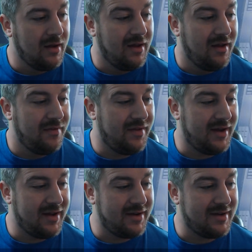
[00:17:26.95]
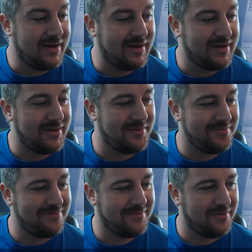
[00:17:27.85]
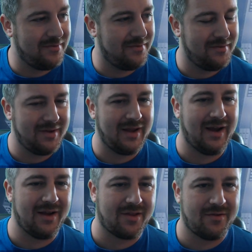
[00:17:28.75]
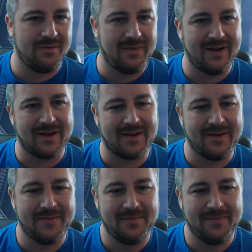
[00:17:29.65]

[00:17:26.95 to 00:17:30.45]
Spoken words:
Then the astromech.